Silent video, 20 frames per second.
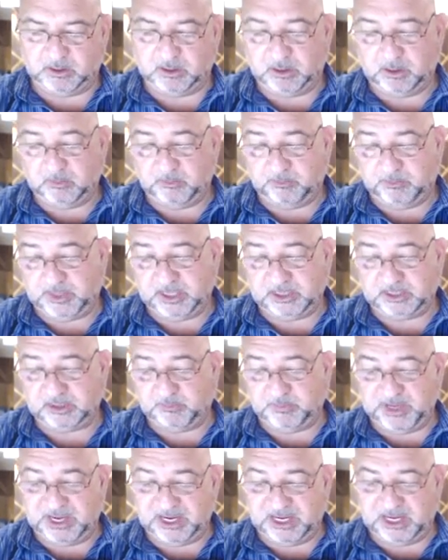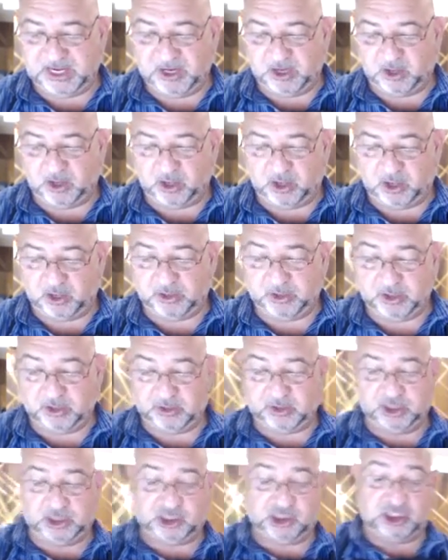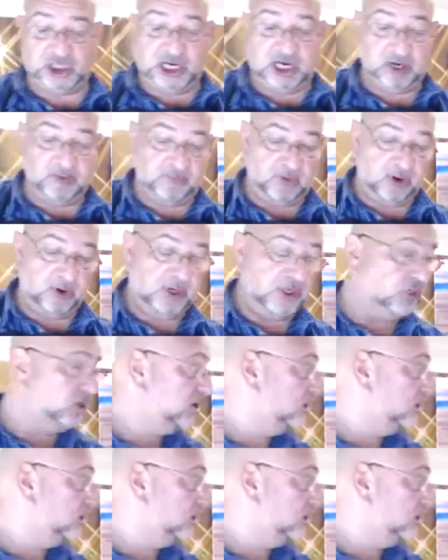But depending on the shade of orange